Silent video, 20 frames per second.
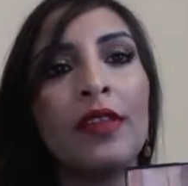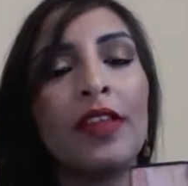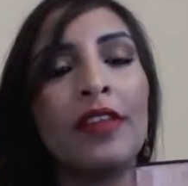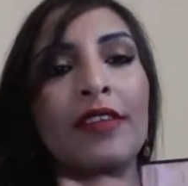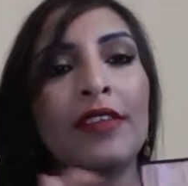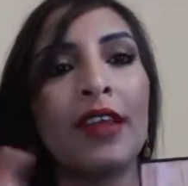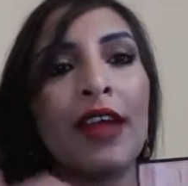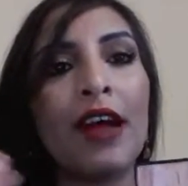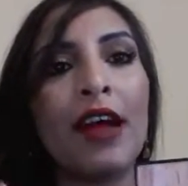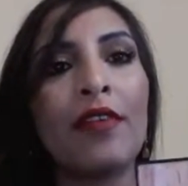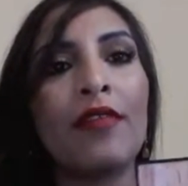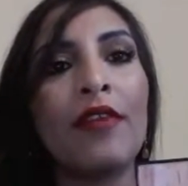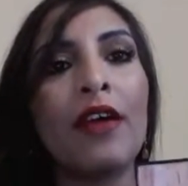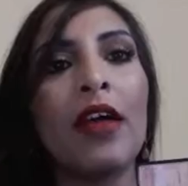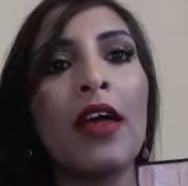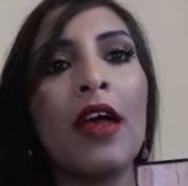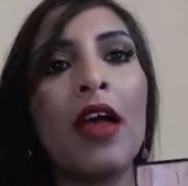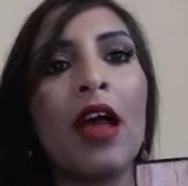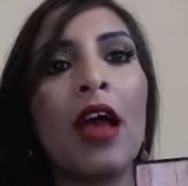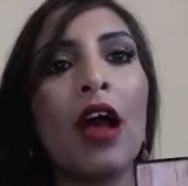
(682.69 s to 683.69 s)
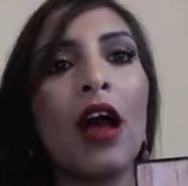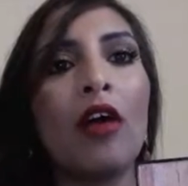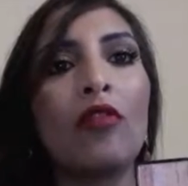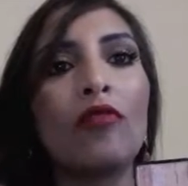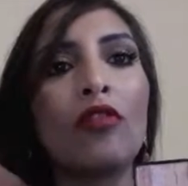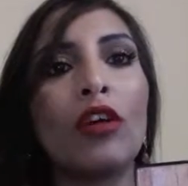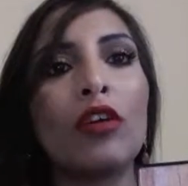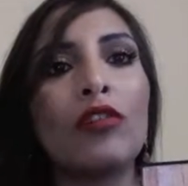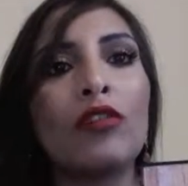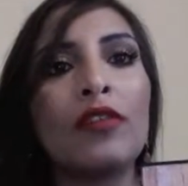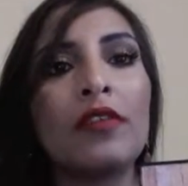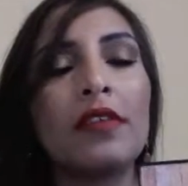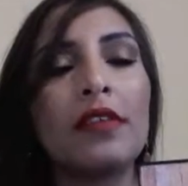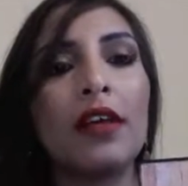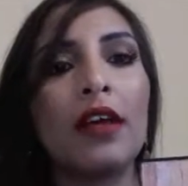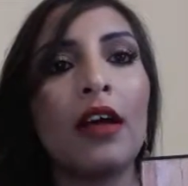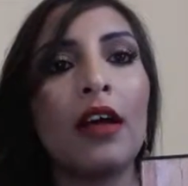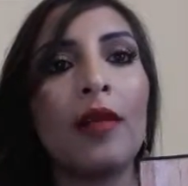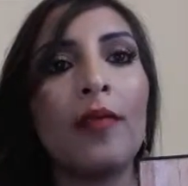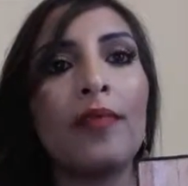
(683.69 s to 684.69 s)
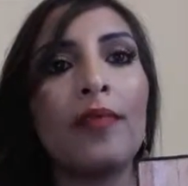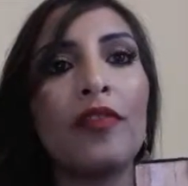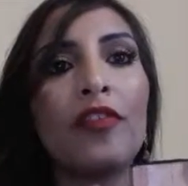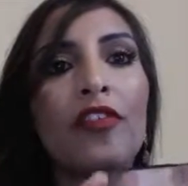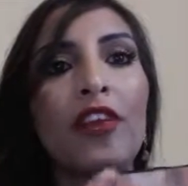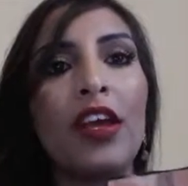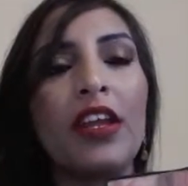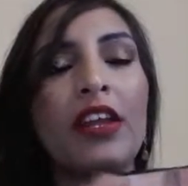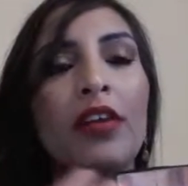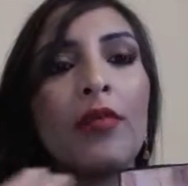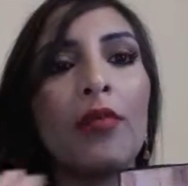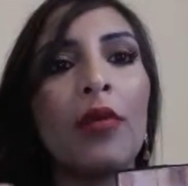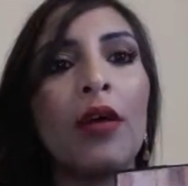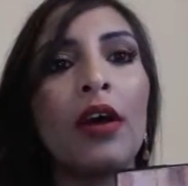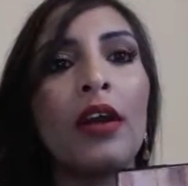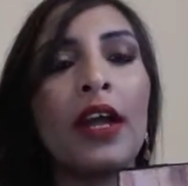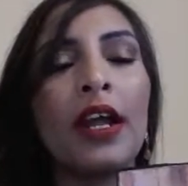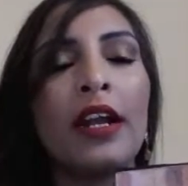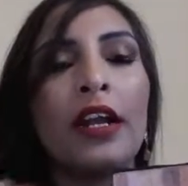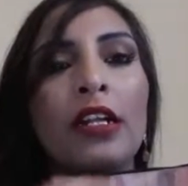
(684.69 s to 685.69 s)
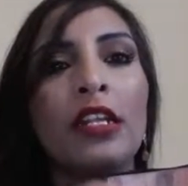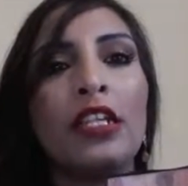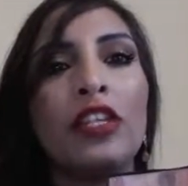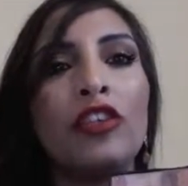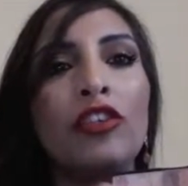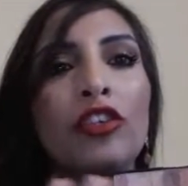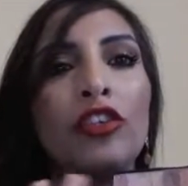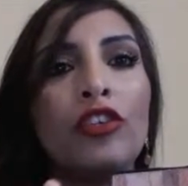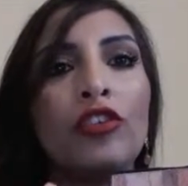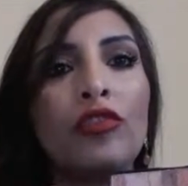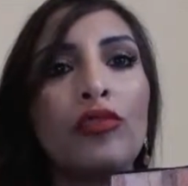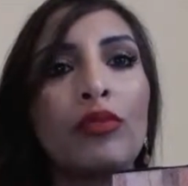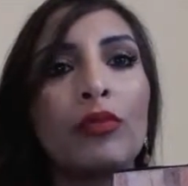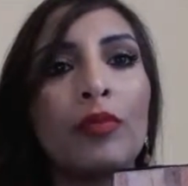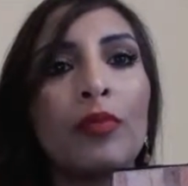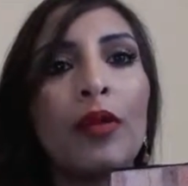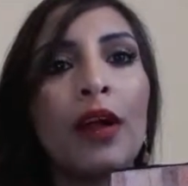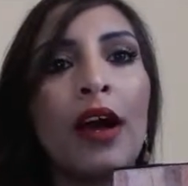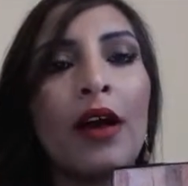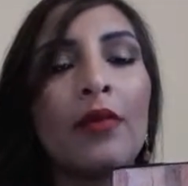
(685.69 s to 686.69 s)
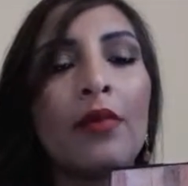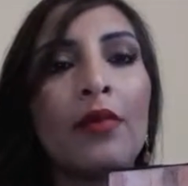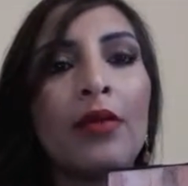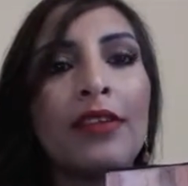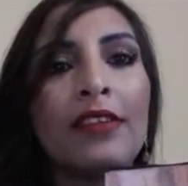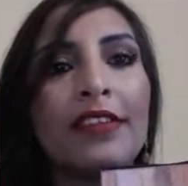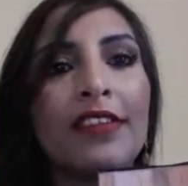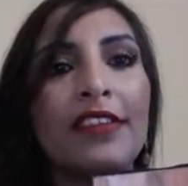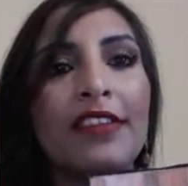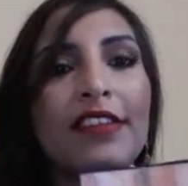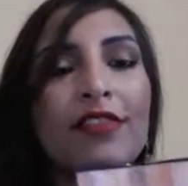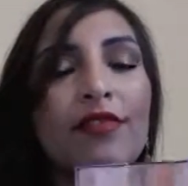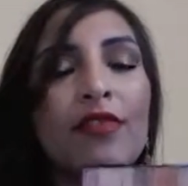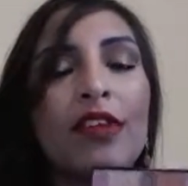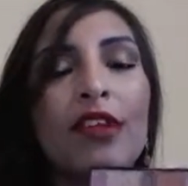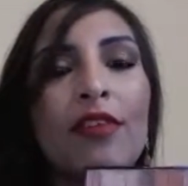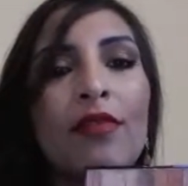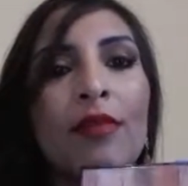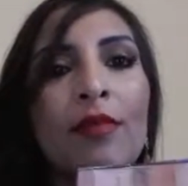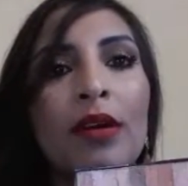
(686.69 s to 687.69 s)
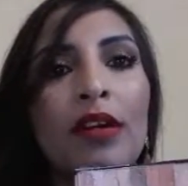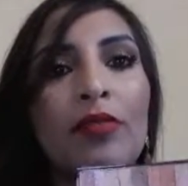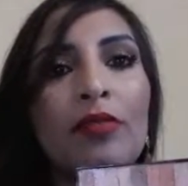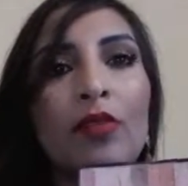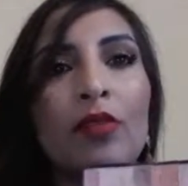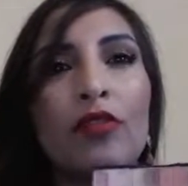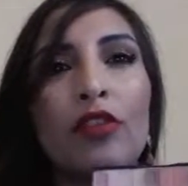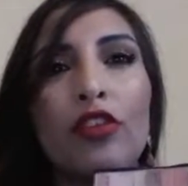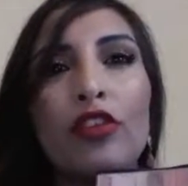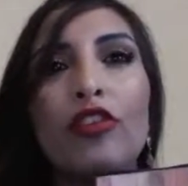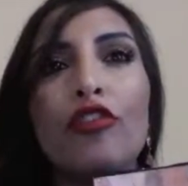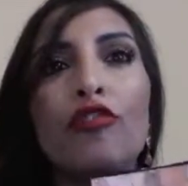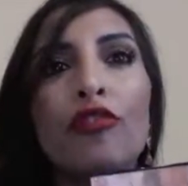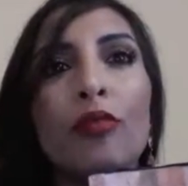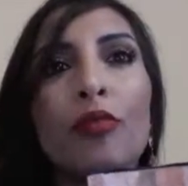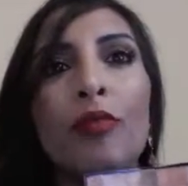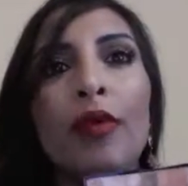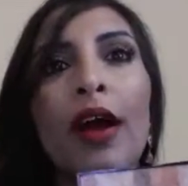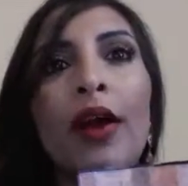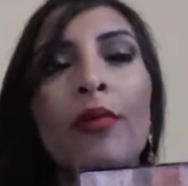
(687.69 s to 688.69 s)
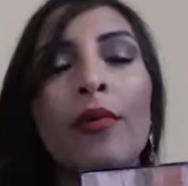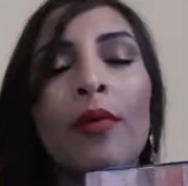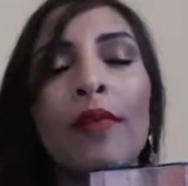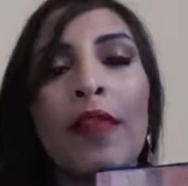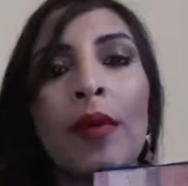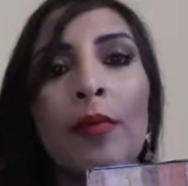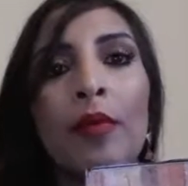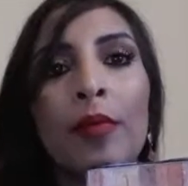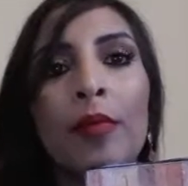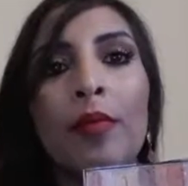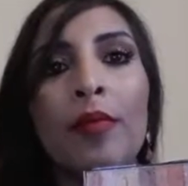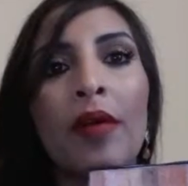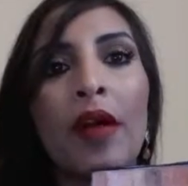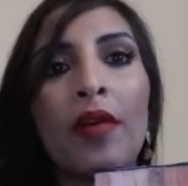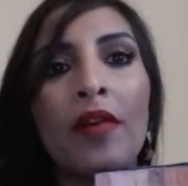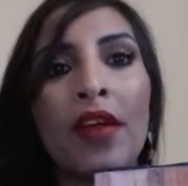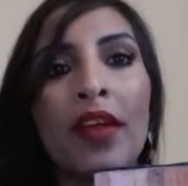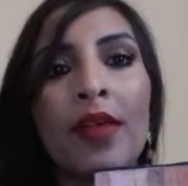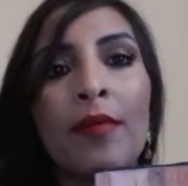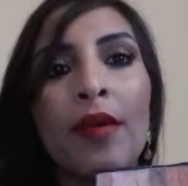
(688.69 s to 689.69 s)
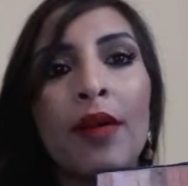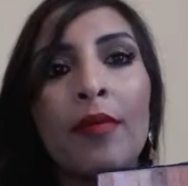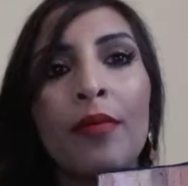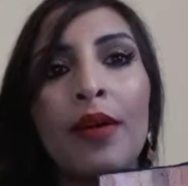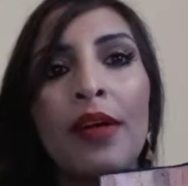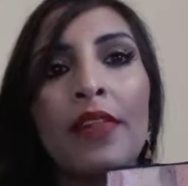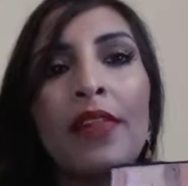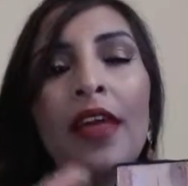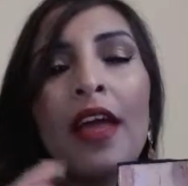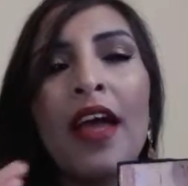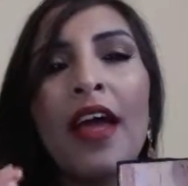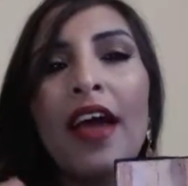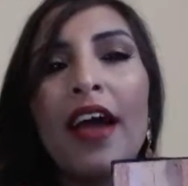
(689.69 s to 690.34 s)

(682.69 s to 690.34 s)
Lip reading: They used to have a rose shaded one and then a neutral brown one. So this really reminds me of the neutral brown one that Bobbi Brown came out with.